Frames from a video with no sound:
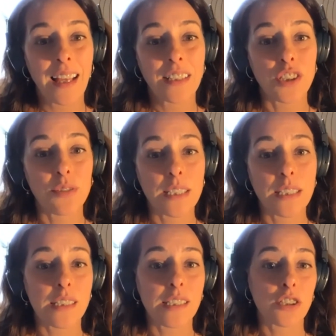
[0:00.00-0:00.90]
She
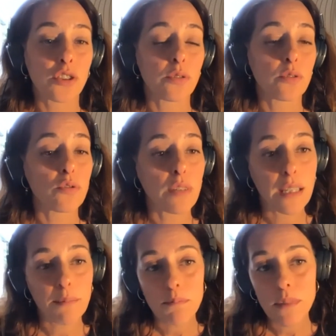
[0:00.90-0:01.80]
reaches us through
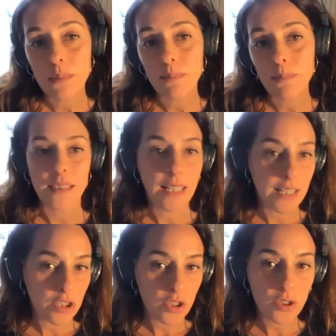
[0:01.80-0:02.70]
dreams,
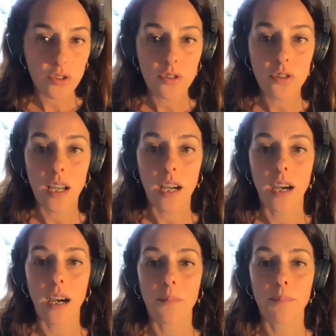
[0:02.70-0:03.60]
meditation,
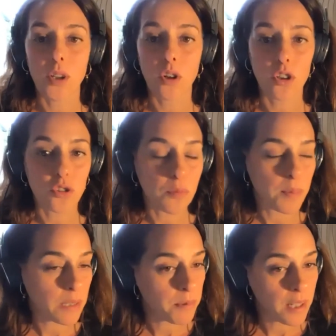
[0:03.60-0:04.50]

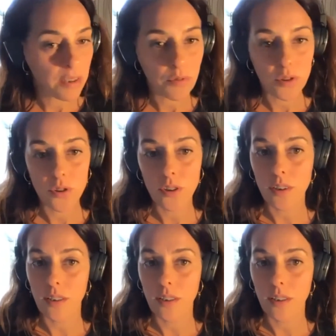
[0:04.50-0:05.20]
holotropic breathwork,